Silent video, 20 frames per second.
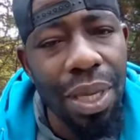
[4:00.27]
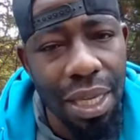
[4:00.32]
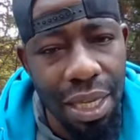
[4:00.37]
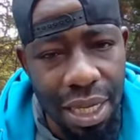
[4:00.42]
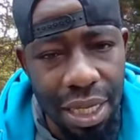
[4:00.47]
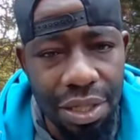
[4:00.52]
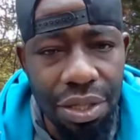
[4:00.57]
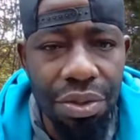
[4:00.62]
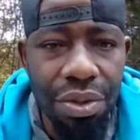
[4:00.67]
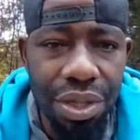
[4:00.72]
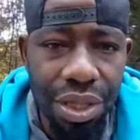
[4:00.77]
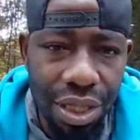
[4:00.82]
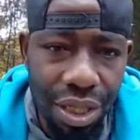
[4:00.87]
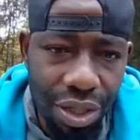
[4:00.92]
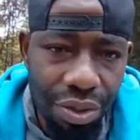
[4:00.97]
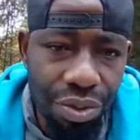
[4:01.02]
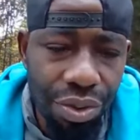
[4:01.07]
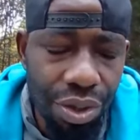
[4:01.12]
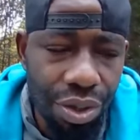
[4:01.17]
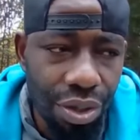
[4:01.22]
we can get to a
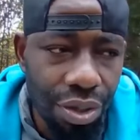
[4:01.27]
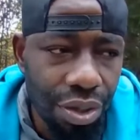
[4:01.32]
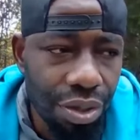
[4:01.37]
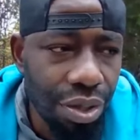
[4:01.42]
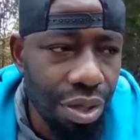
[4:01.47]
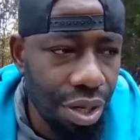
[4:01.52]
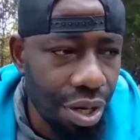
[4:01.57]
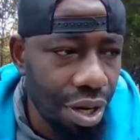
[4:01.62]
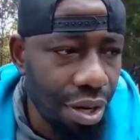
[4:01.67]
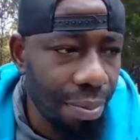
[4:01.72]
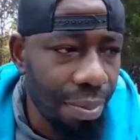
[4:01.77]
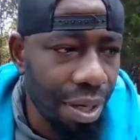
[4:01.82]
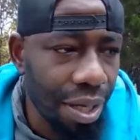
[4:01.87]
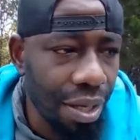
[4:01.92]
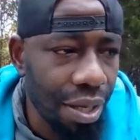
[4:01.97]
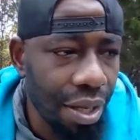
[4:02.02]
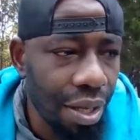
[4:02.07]
solution. Do you hear me?